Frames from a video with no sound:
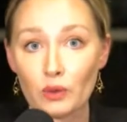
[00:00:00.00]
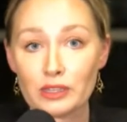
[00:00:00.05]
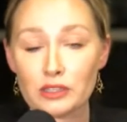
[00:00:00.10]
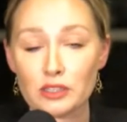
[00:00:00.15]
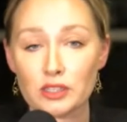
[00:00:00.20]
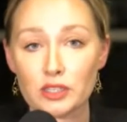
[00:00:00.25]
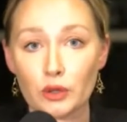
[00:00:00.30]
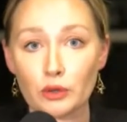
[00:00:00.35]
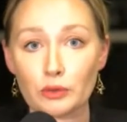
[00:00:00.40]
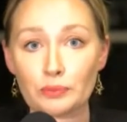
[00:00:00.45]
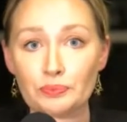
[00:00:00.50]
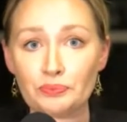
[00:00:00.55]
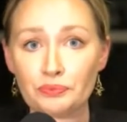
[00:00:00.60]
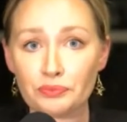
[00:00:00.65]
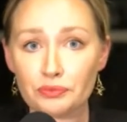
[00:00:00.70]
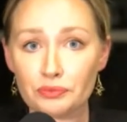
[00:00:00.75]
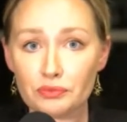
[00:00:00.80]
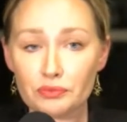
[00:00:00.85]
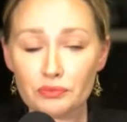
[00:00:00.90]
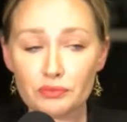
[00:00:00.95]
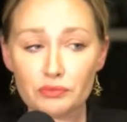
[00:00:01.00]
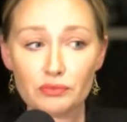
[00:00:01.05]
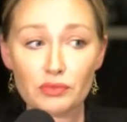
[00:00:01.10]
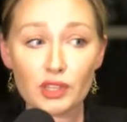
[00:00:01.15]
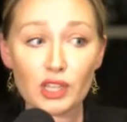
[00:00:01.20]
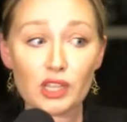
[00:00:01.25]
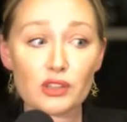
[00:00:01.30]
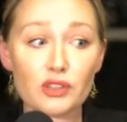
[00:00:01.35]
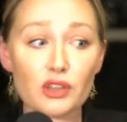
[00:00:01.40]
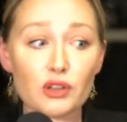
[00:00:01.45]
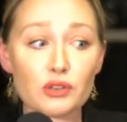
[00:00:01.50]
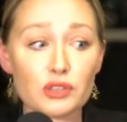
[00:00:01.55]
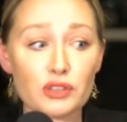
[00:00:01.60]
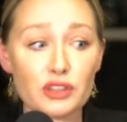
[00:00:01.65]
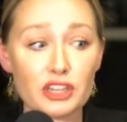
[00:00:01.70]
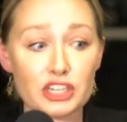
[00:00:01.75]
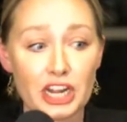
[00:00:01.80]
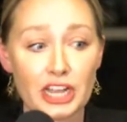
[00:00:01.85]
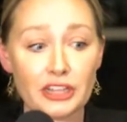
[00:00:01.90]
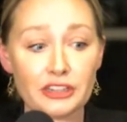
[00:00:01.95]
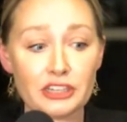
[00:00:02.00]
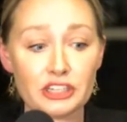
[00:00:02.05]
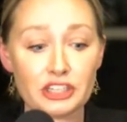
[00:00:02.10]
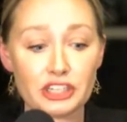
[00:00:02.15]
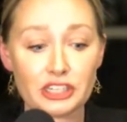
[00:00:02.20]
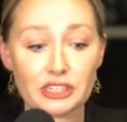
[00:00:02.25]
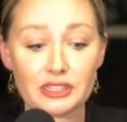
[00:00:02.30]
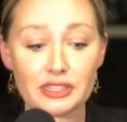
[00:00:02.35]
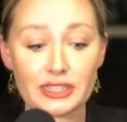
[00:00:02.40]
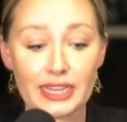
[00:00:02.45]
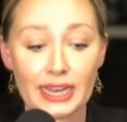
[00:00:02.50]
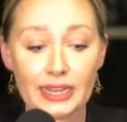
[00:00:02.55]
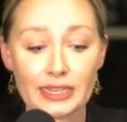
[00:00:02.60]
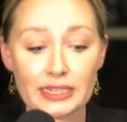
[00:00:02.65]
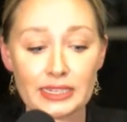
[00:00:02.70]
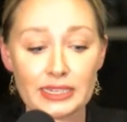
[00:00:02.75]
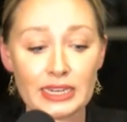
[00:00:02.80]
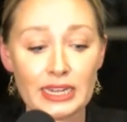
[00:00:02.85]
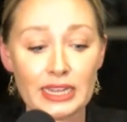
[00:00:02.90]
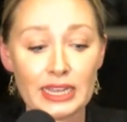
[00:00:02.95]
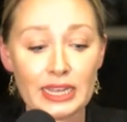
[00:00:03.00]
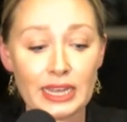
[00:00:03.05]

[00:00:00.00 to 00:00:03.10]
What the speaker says: And so those are the challenges that